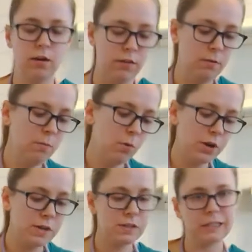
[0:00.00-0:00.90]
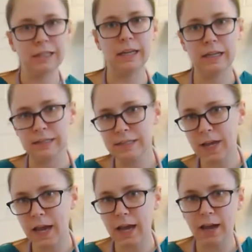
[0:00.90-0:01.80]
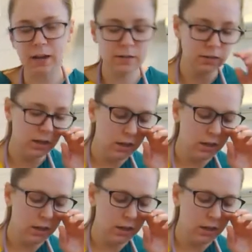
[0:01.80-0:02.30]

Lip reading: Are they moist? Are they intact?